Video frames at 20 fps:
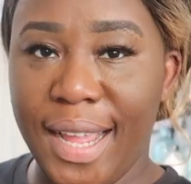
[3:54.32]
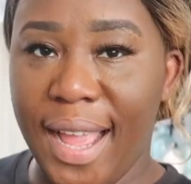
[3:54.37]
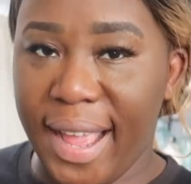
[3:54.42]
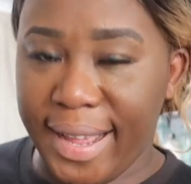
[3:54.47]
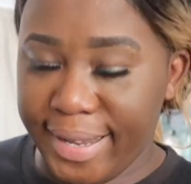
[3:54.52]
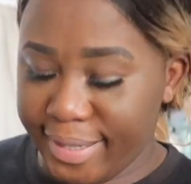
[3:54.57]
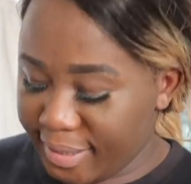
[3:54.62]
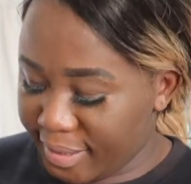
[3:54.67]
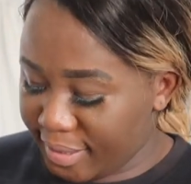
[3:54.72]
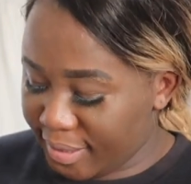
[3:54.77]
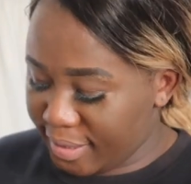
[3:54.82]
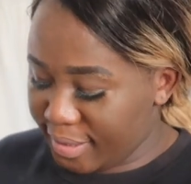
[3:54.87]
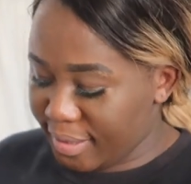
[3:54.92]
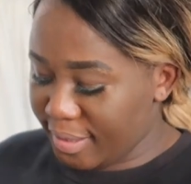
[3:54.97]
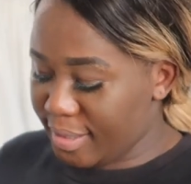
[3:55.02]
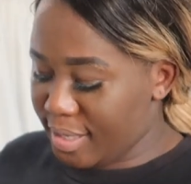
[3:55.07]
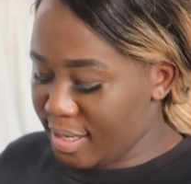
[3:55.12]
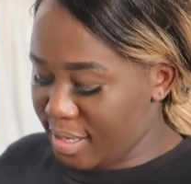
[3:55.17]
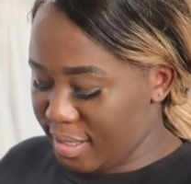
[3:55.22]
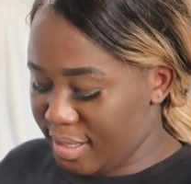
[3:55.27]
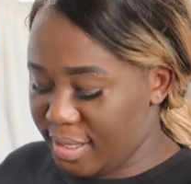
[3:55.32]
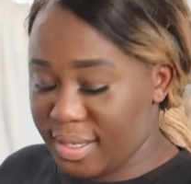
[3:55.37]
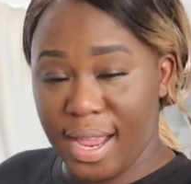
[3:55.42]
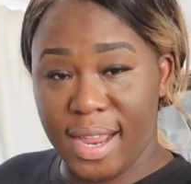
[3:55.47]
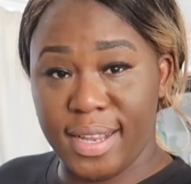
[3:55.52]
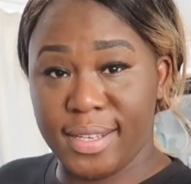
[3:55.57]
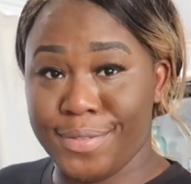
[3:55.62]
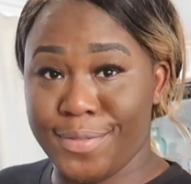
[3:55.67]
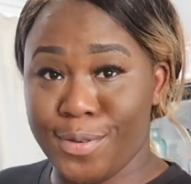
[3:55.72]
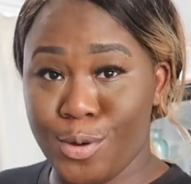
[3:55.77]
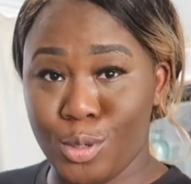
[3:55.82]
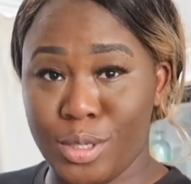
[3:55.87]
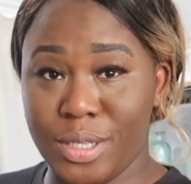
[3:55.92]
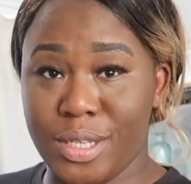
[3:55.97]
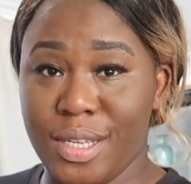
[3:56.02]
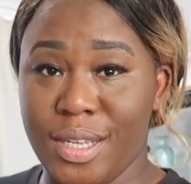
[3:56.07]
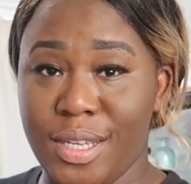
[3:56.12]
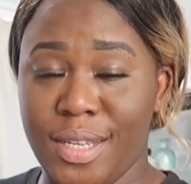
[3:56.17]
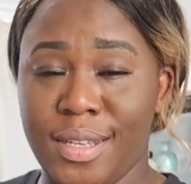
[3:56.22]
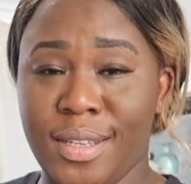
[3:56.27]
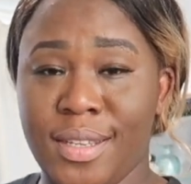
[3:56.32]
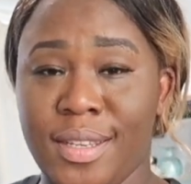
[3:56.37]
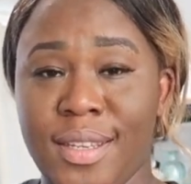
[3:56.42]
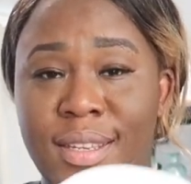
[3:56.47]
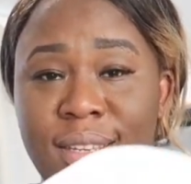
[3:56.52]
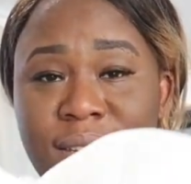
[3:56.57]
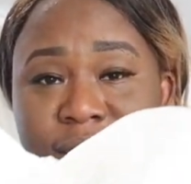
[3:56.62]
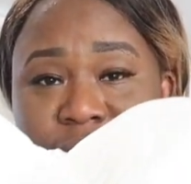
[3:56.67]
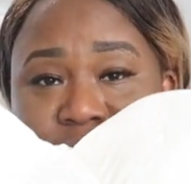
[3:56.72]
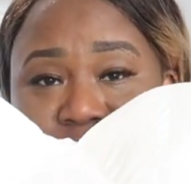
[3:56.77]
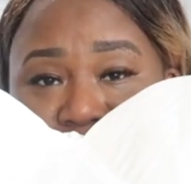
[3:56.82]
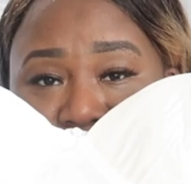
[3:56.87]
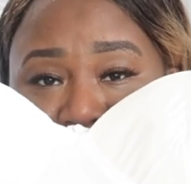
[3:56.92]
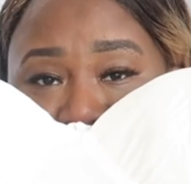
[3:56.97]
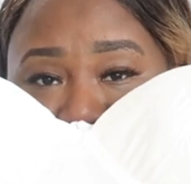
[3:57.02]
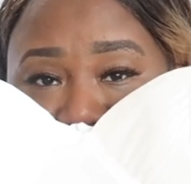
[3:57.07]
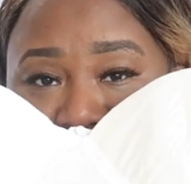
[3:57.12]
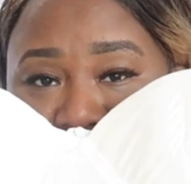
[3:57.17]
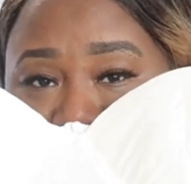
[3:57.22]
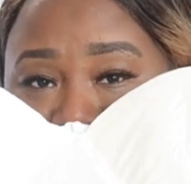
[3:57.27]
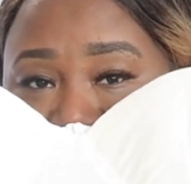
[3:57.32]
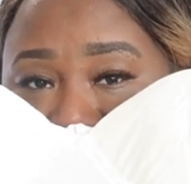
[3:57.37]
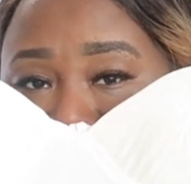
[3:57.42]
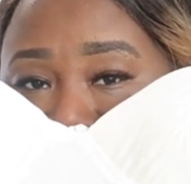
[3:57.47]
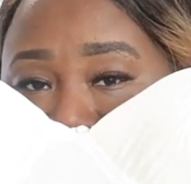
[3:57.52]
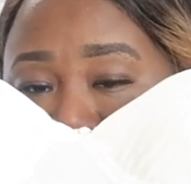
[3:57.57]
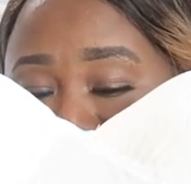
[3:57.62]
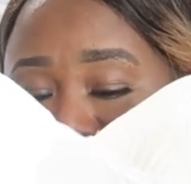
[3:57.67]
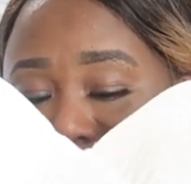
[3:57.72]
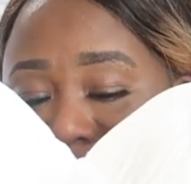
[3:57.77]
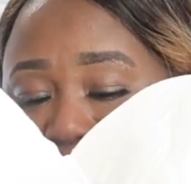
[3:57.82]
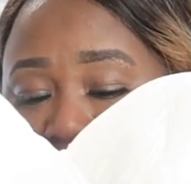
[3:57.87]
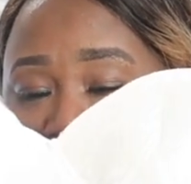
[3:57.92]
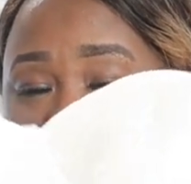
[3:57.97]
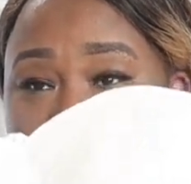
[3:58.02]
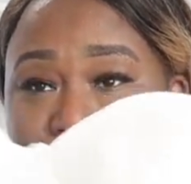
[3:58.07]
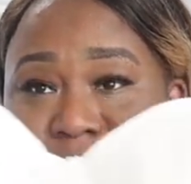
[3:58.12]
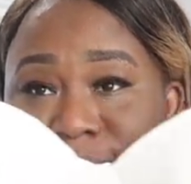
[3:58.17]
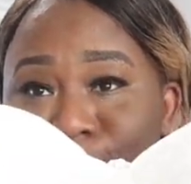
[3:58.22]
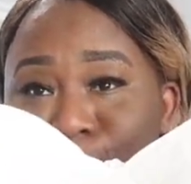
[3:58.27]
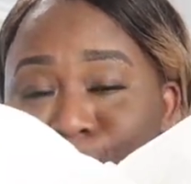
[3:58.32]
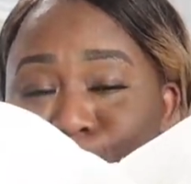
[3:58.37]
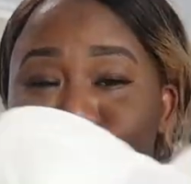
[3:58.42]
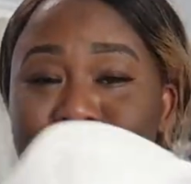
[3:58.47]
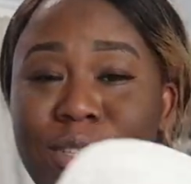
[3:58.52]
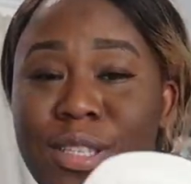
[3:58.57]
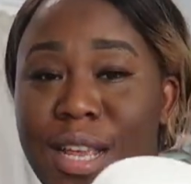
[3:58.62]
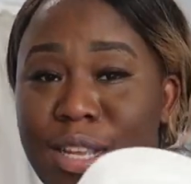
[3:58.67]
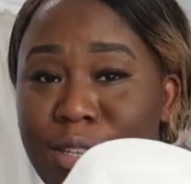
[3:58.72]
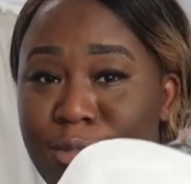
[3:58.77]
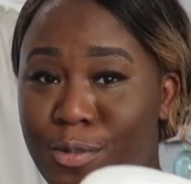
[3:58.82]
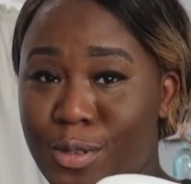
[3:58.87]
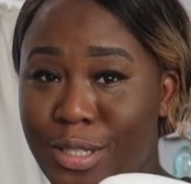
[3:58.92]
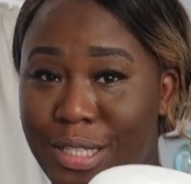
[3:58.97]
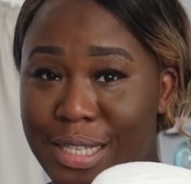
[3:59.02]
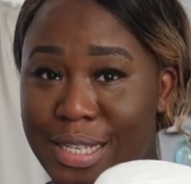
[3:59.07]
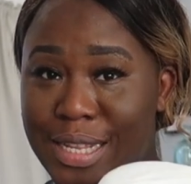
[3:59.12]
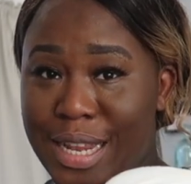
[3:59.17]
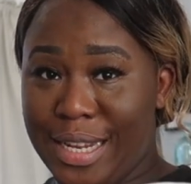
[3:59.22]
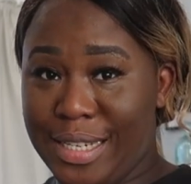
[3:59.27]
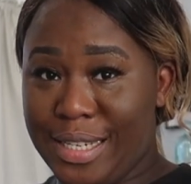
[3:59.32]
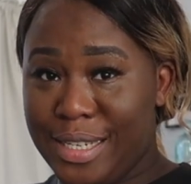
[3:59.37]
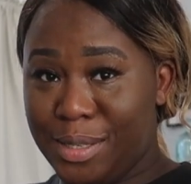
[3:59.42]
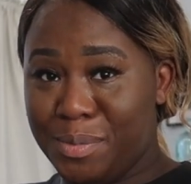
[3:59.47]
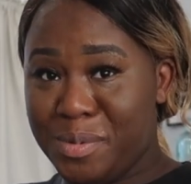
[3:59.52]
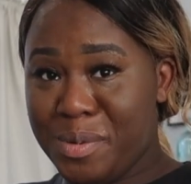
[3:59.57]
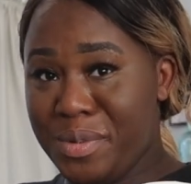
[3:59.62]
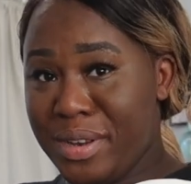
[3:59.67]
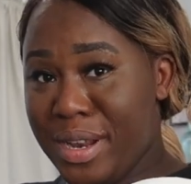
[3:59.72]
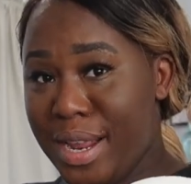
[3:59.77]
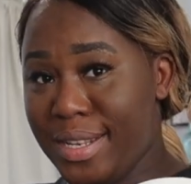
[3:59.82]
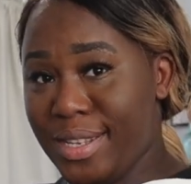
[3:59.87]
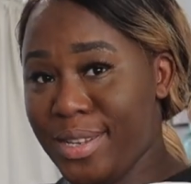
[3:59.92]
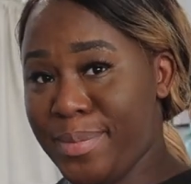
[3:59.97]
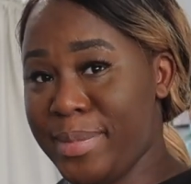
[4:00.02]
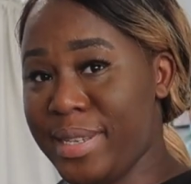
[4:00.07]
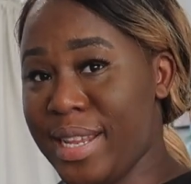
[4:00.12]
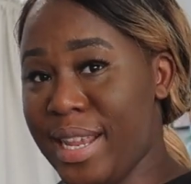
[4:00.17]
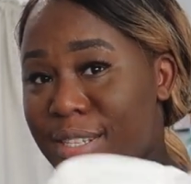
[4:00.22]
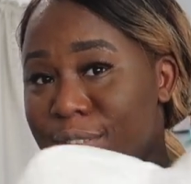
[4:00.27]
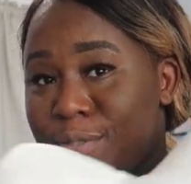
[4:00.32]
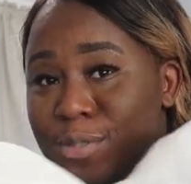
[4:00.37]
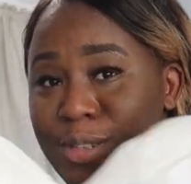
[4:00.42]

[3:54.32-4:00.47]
Guys, this size 14 is, I don't know whose size 14 that is. Maybe there are some size